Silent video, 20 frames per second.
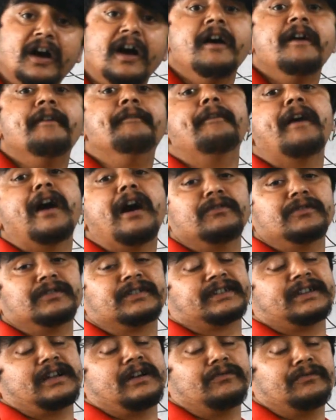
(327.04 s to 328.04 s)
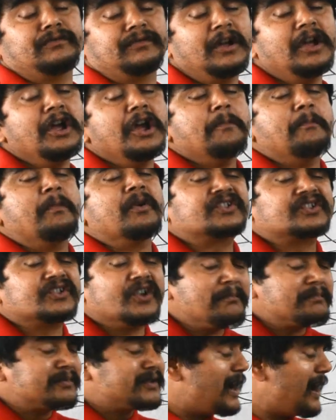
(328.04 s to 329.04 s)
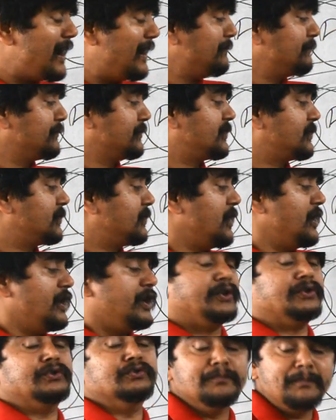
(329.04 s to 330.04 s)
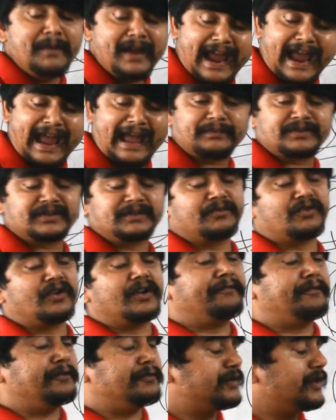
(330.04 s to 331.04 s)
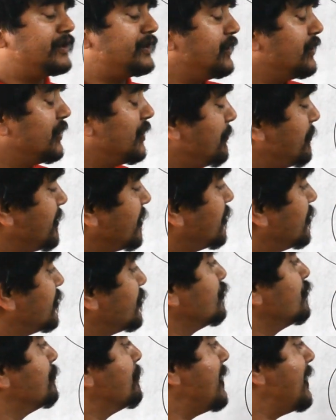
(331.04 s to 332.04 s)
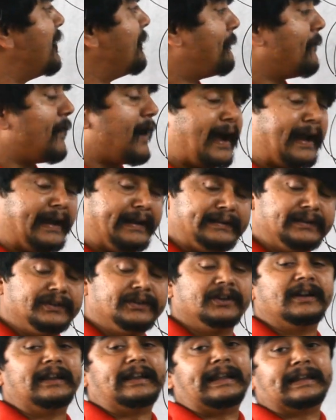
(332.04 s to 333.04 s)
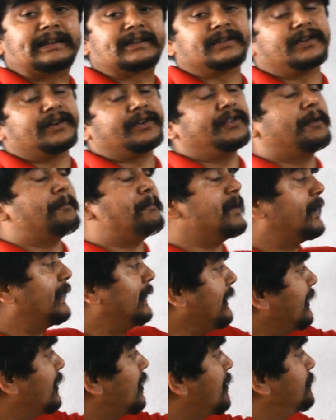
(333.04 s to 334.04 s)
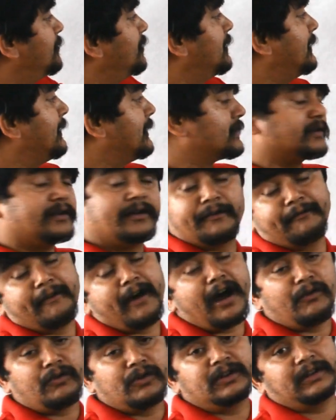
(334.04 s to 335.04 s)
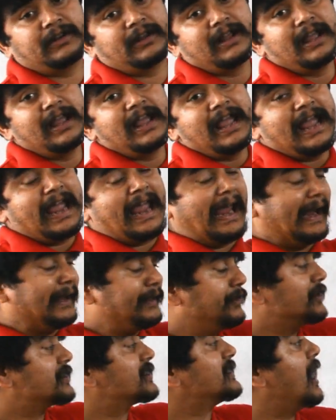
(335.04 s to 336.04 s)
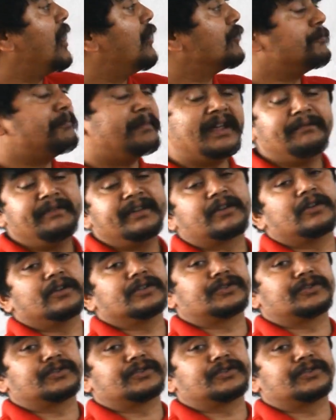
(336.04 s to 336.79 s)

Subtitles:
the vowel sound. But sometimes you may have some confusion here, because you may find the letter, the beginning of the letter vowel, and the sound may be